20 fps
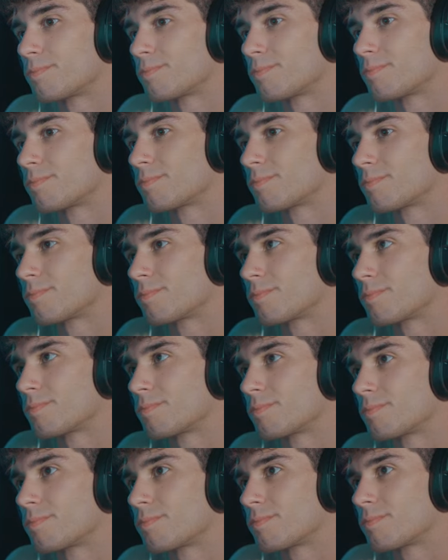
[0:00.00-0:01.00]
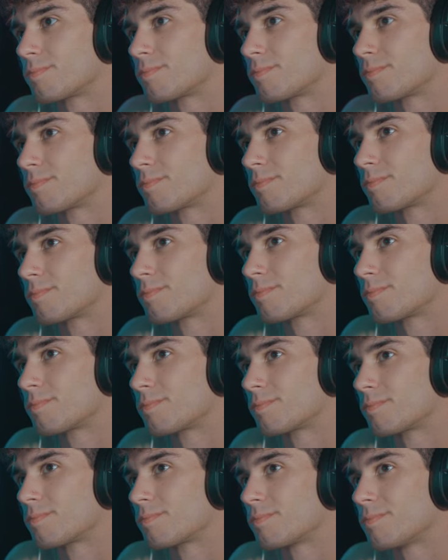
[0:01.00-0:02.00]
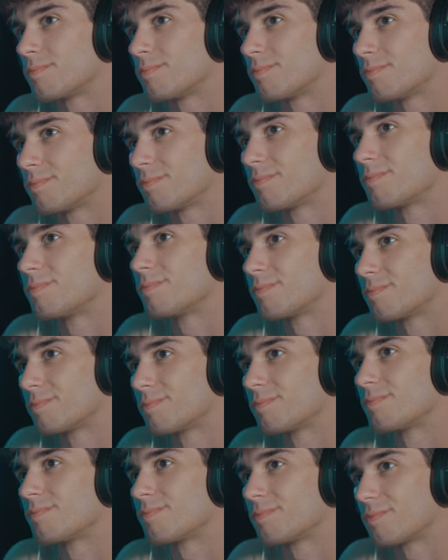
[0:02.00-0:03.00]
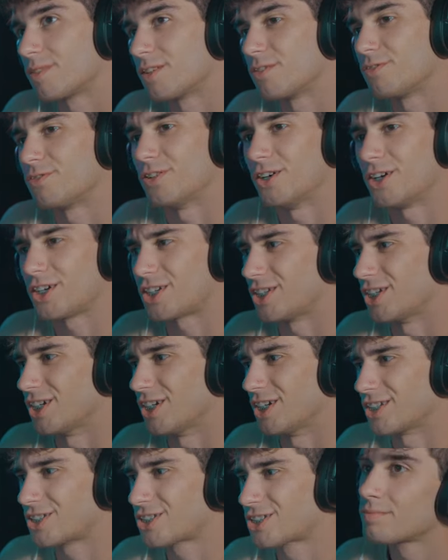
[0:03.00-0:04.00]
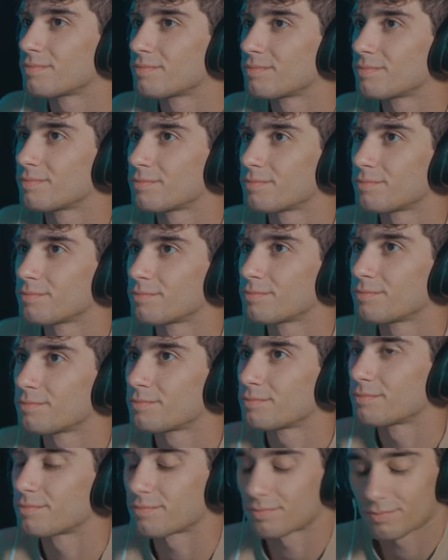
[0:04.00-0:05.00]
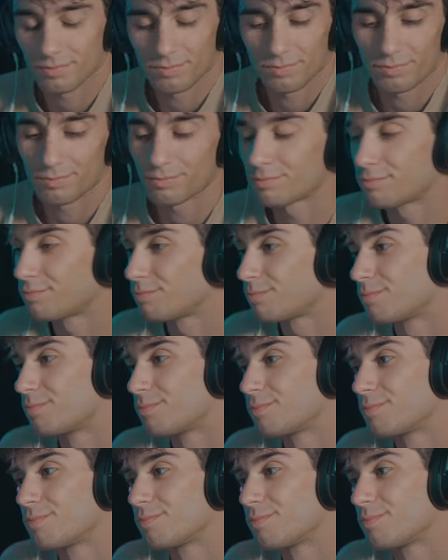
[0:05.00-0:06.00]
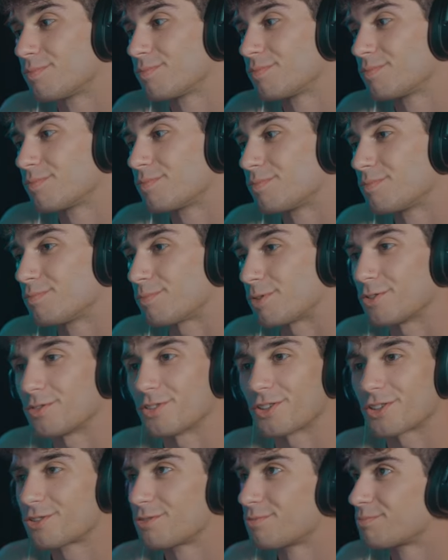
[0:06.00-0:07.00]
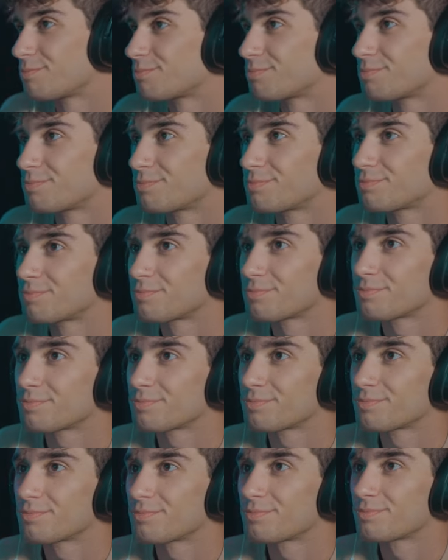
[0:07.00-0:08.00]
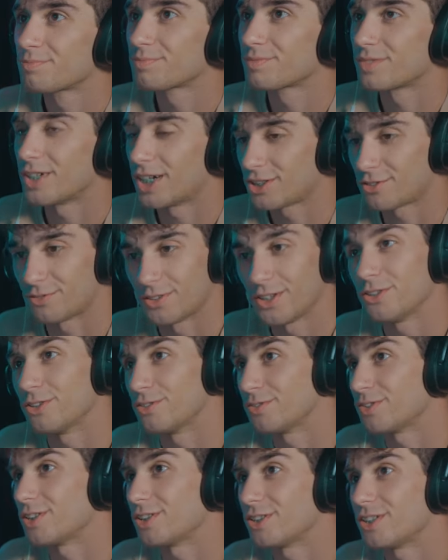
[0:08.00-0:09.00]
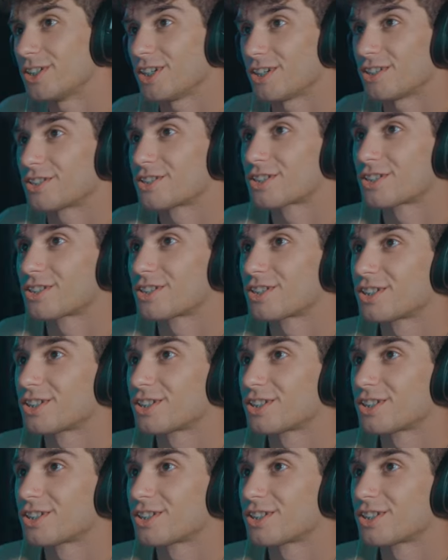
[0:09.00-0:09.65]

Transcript: you want the wildlings to march in your army. Fuck yes. The realm. I'll give them land to live on. Perfect. It's a fair offer. That's very fair, yes. Fair.